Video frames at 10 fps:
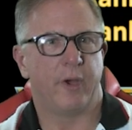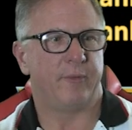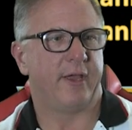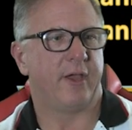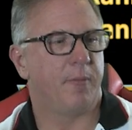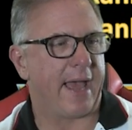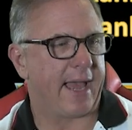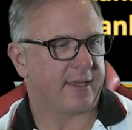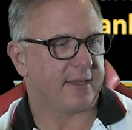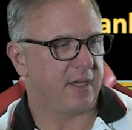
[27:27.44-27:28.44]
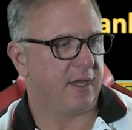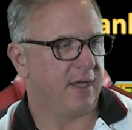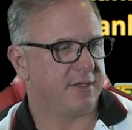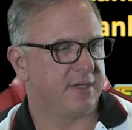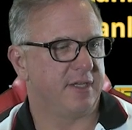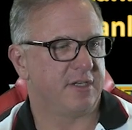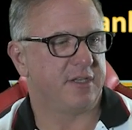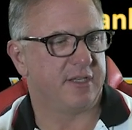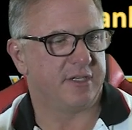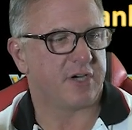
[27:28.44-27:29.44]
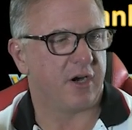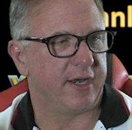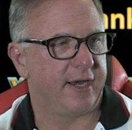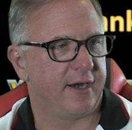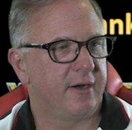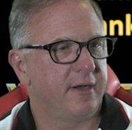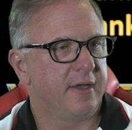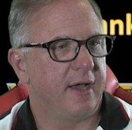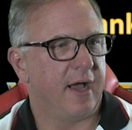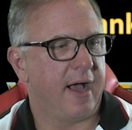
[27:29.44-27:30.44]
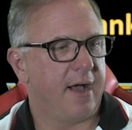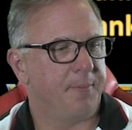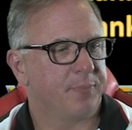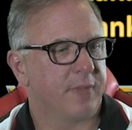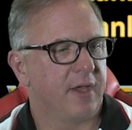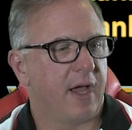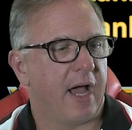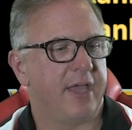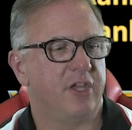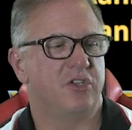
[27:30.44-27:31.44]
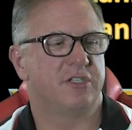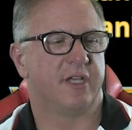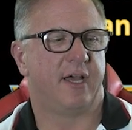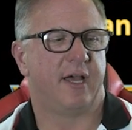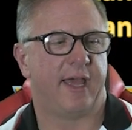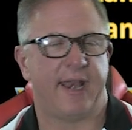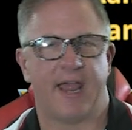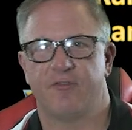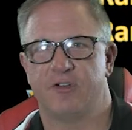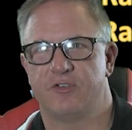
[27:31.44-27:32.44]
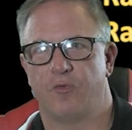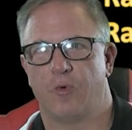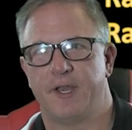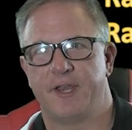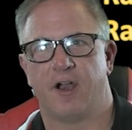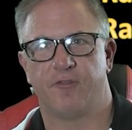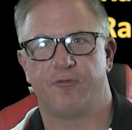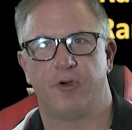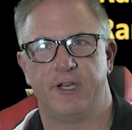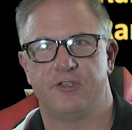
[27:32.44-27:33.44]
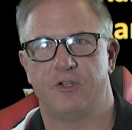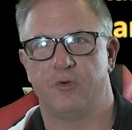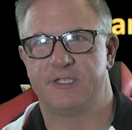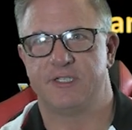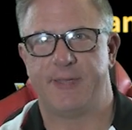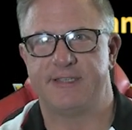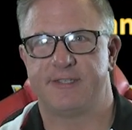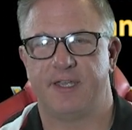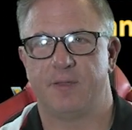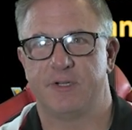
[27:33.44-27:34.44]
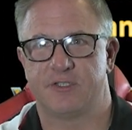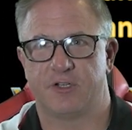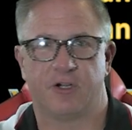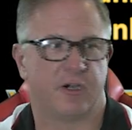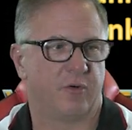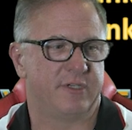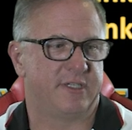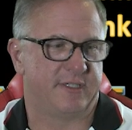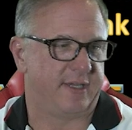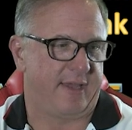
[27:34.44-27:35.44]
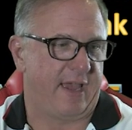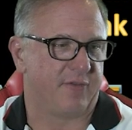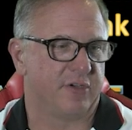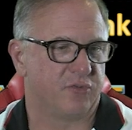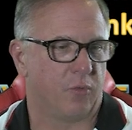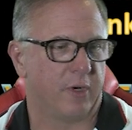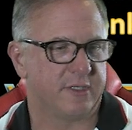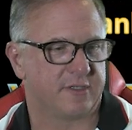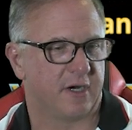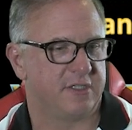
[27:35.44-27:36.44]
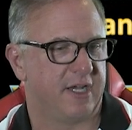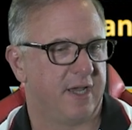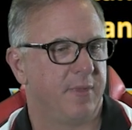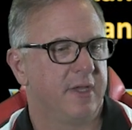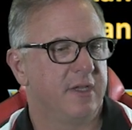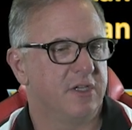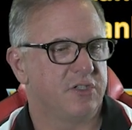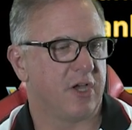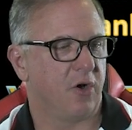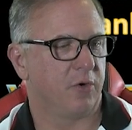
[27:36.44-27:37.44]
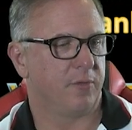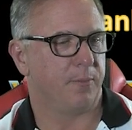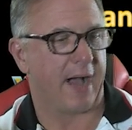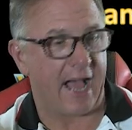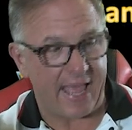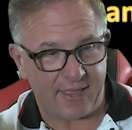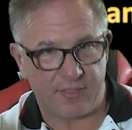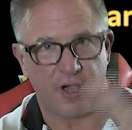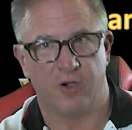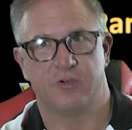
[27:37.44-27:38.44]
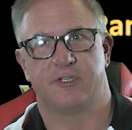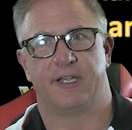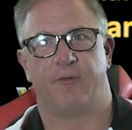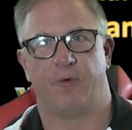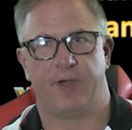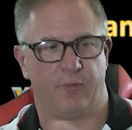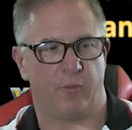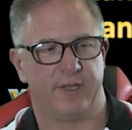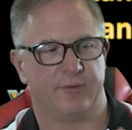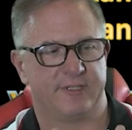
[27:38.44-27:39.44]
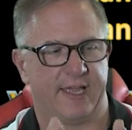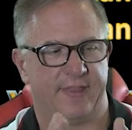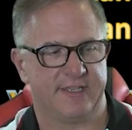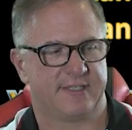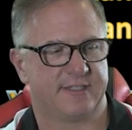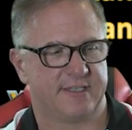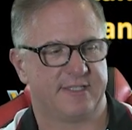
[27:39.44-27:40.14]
when we go back to the chart here, I use an average of $1.42, which is basically a berserker, which is an average 1-star gem. So buying those, and once again, this is a